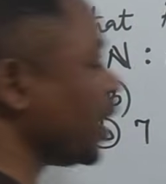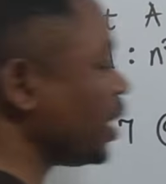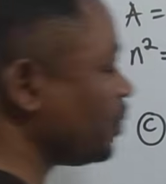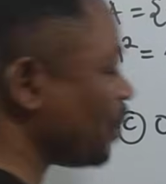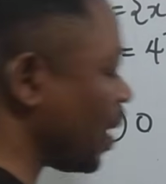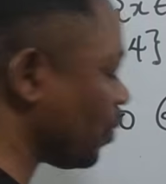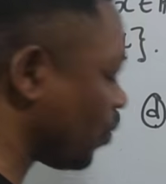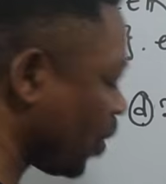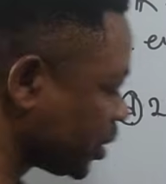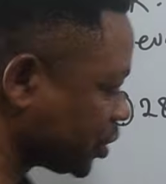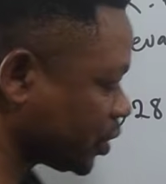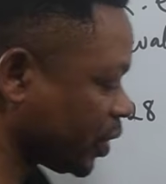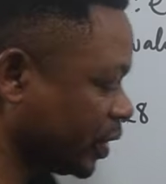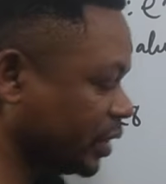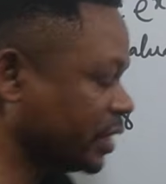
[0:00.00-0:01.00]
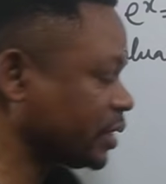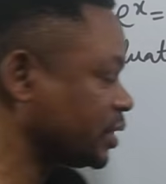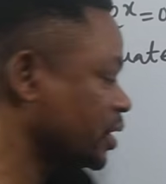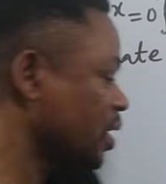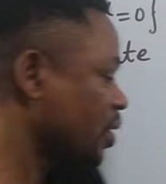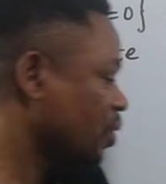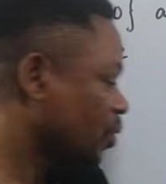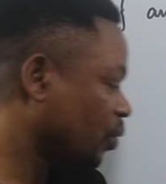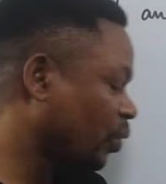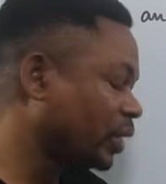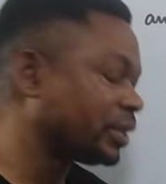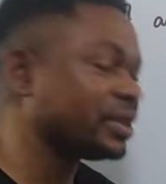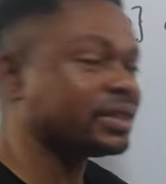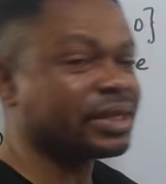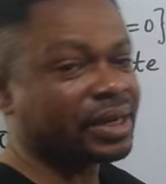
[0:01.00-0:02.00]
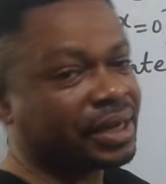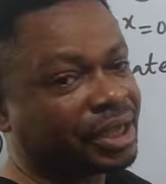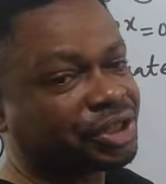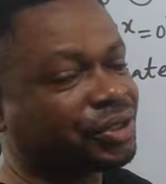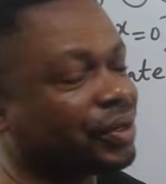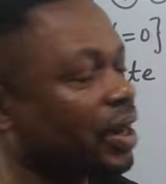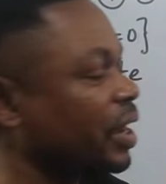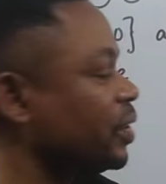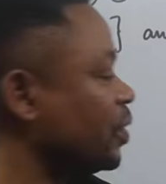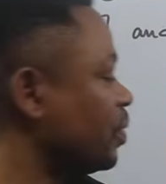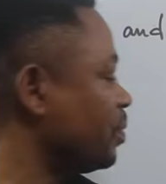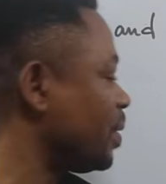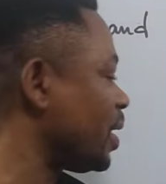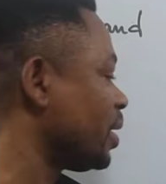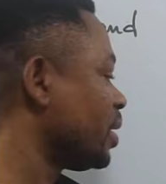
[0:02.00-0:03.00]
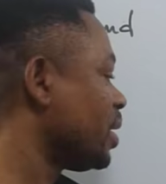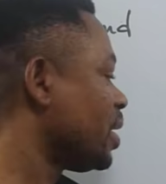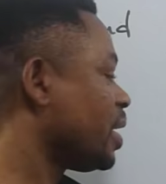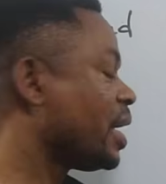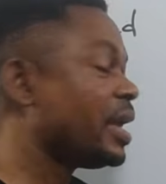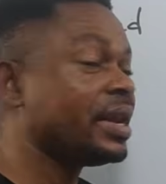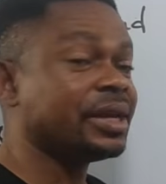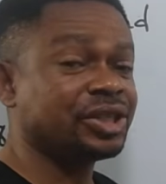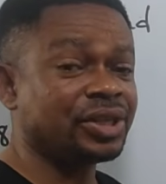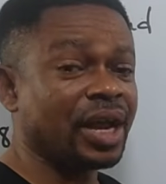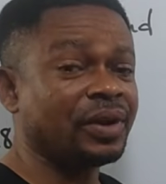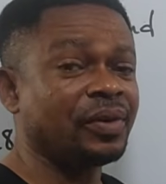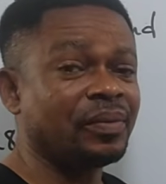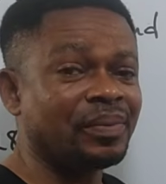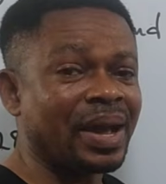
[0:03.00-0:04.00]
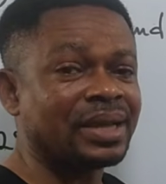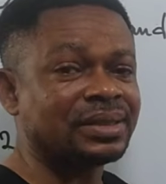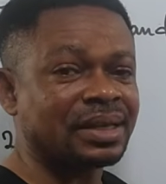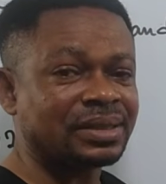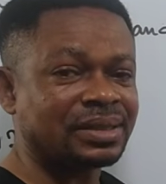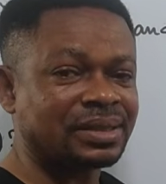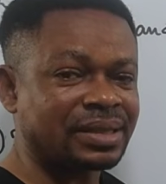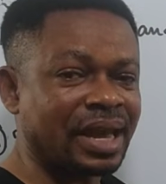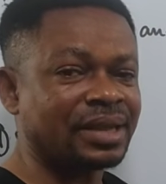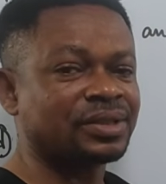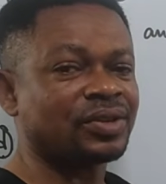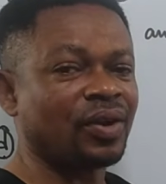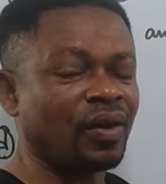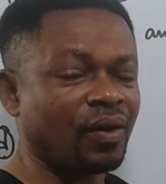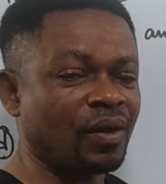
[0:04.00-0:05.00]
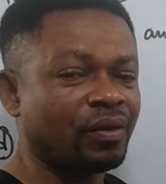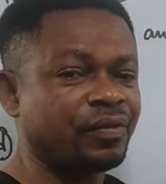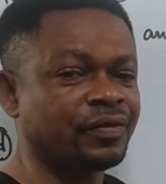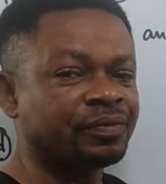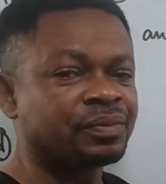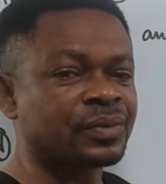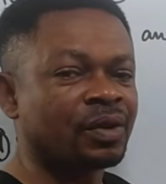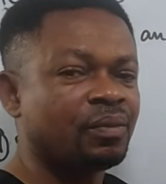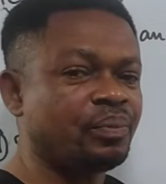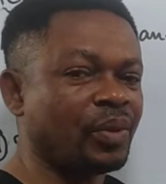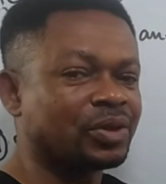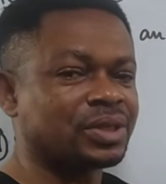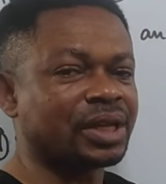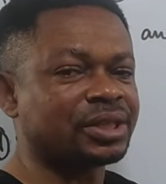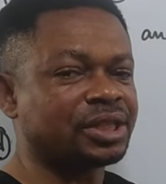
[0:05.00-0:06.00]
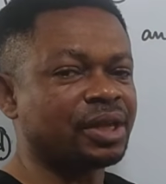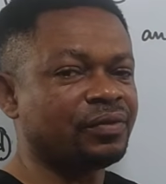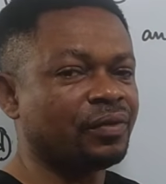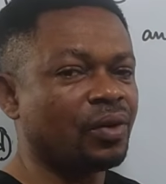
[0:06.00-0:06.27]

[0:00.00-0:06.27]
Now my question is, what is a natural number? A natural number is a set of positive